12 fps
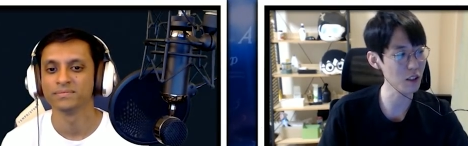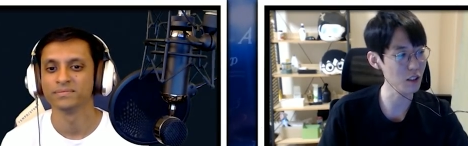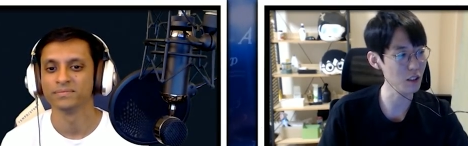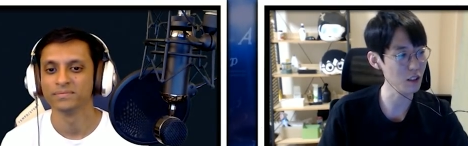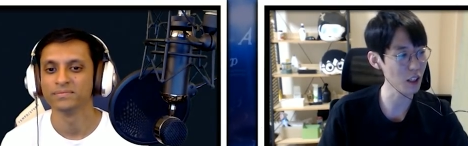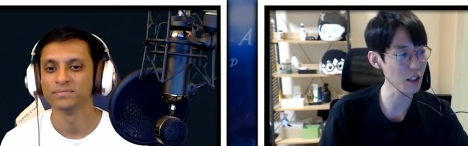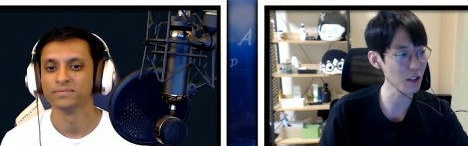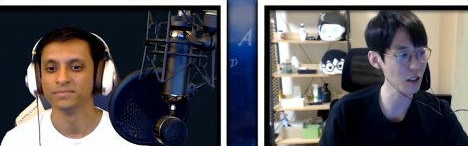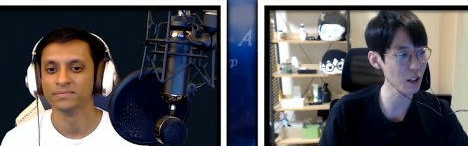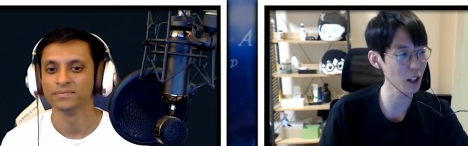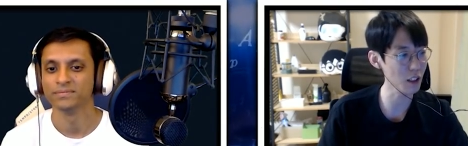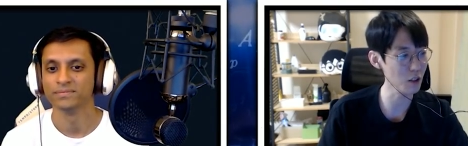Speaker 1: that's
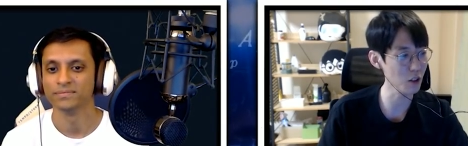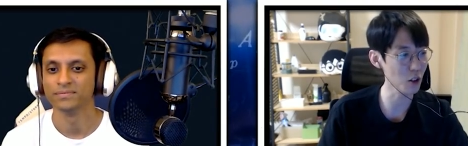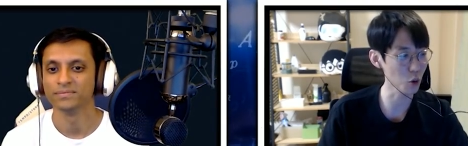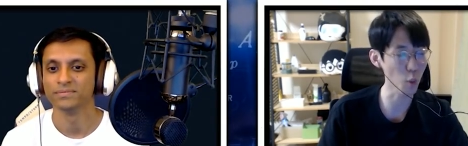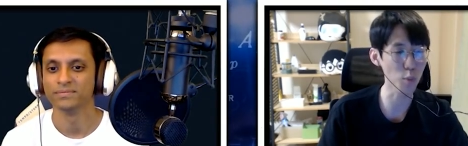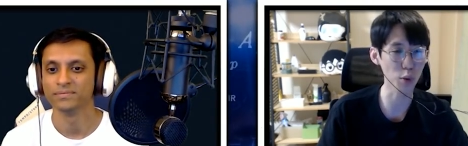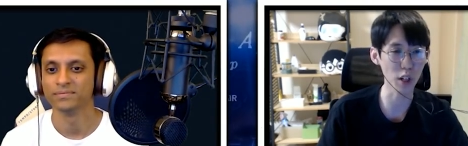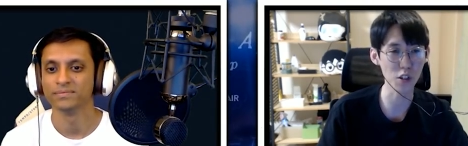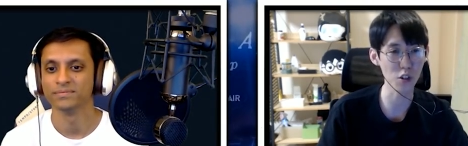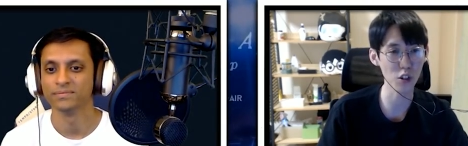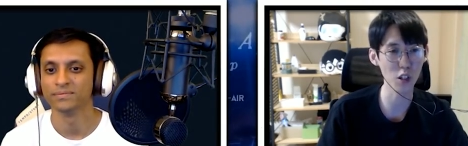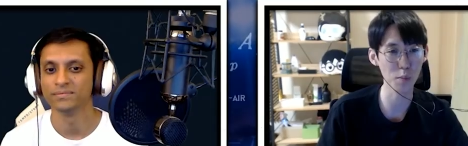like you know no
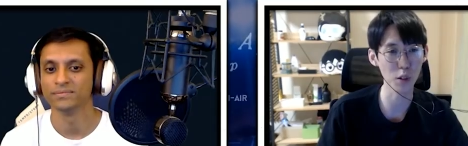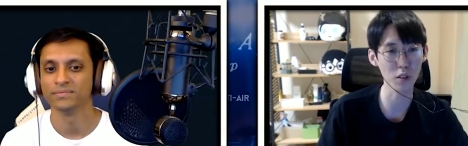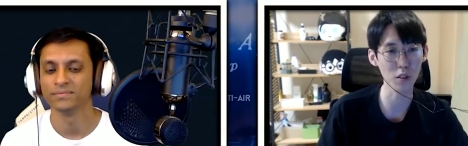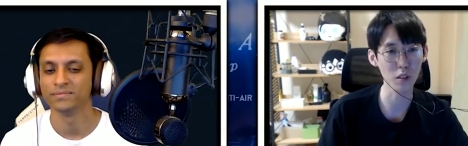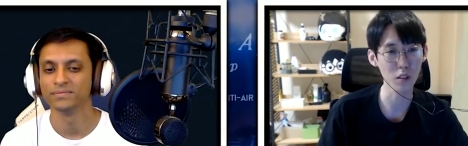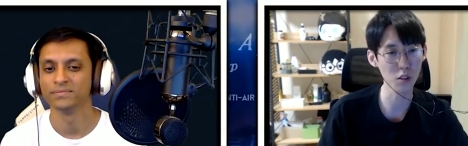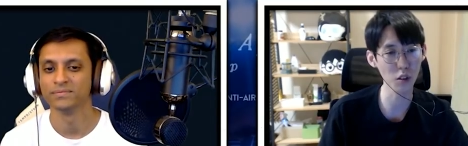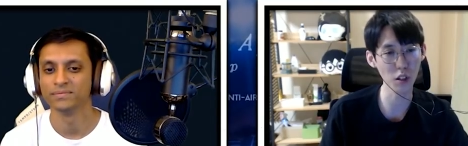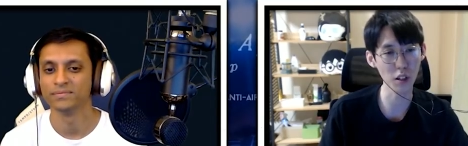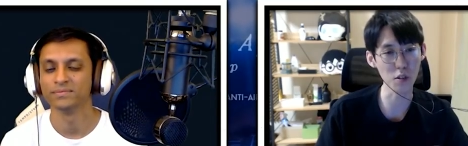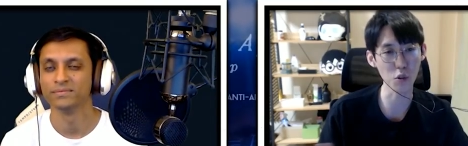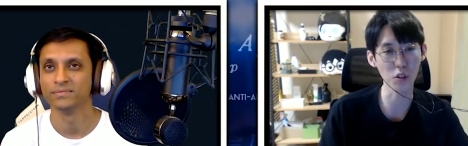pressure, but still
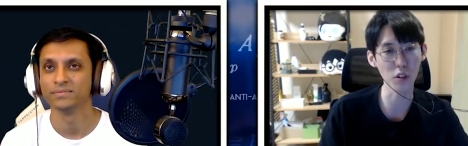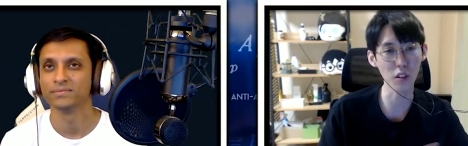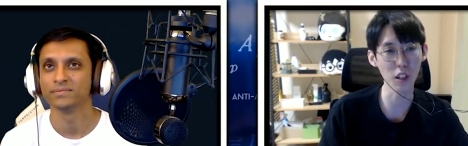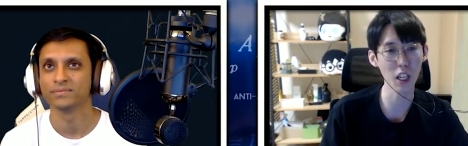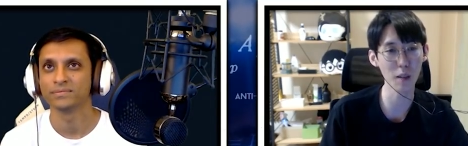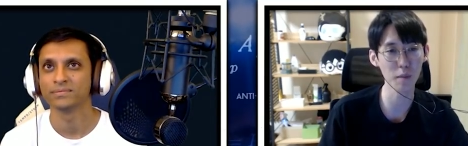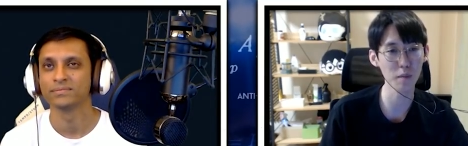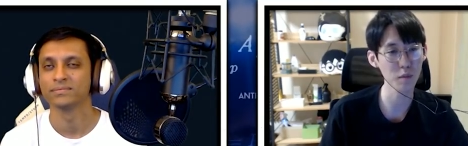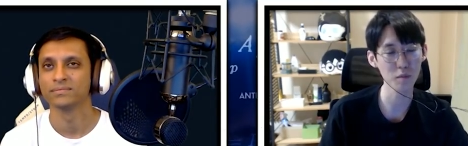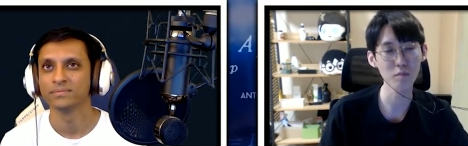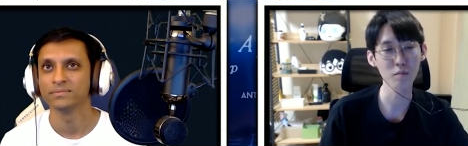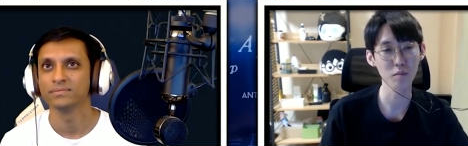enjoying the game.
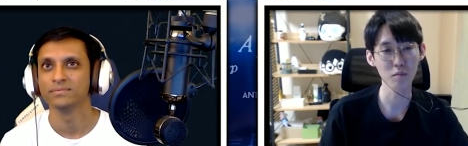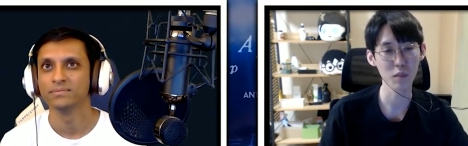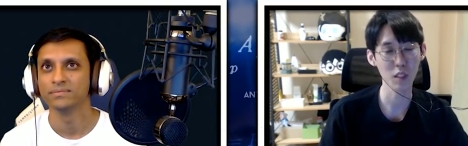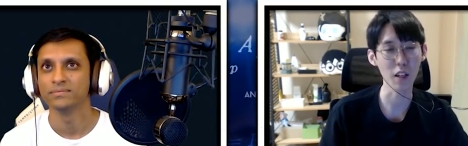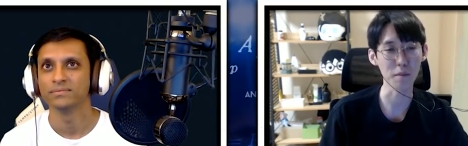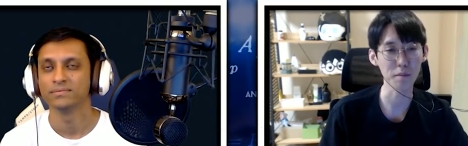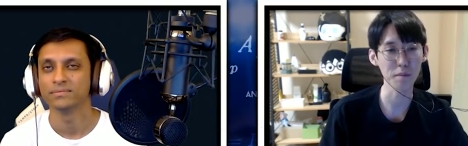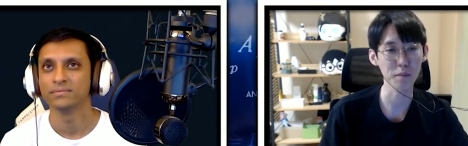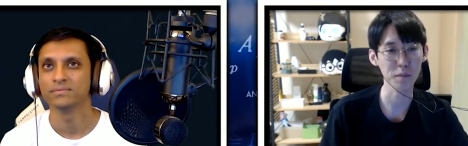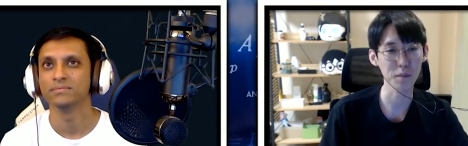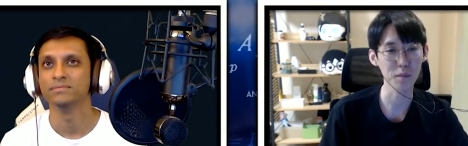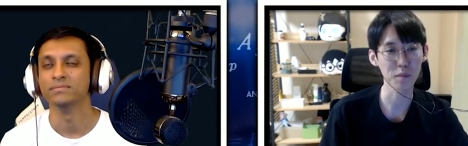Yeah.
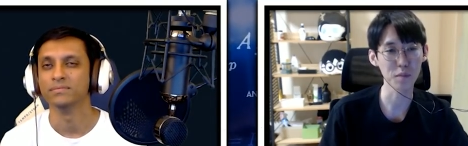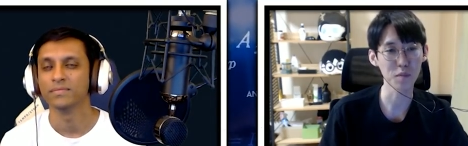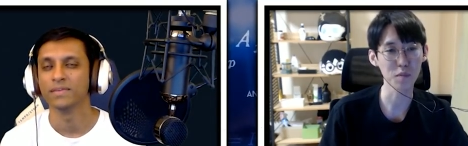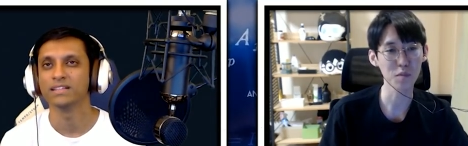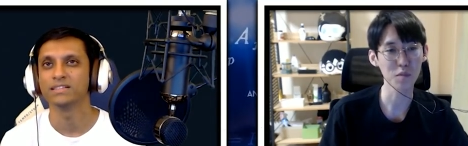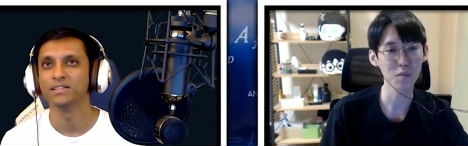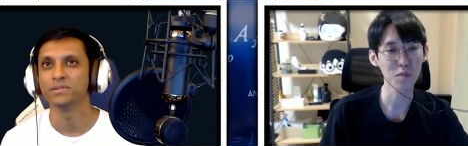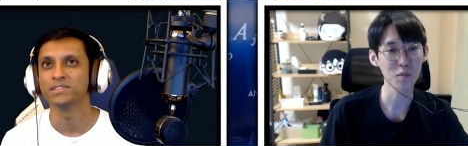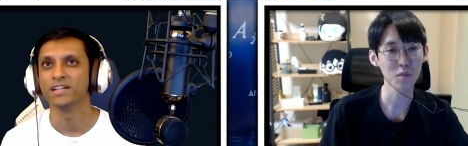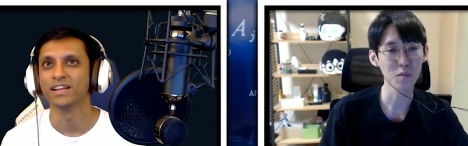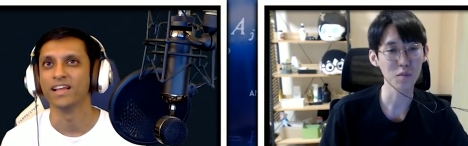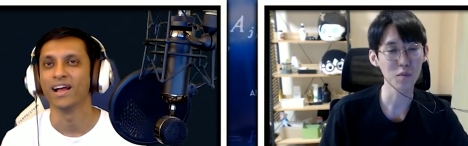
Speaker 2: Hmm. That's
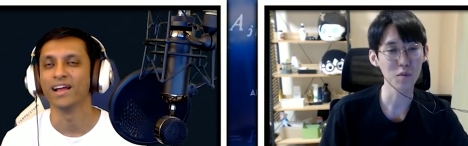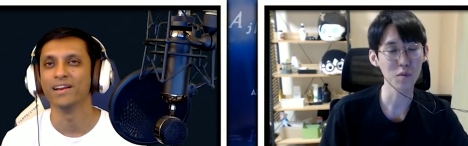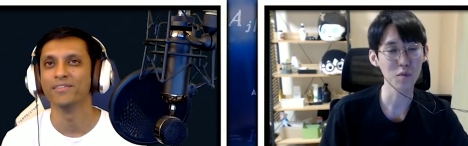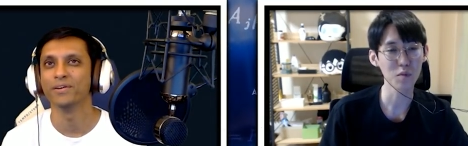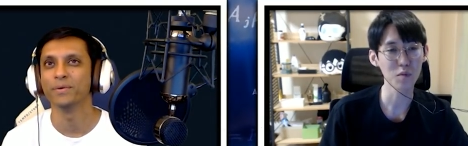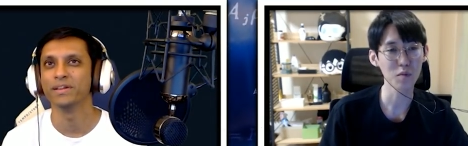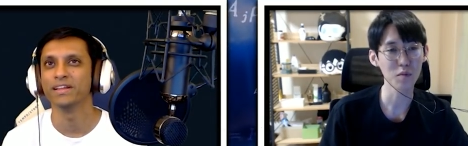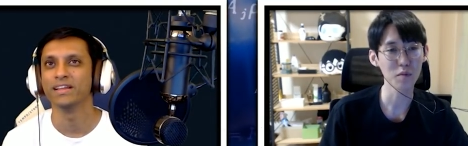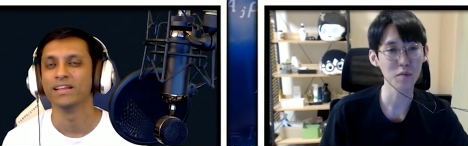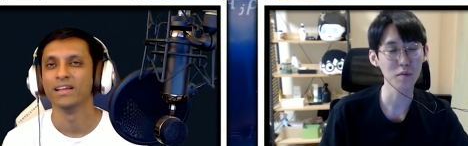interesting. Yeah, I never really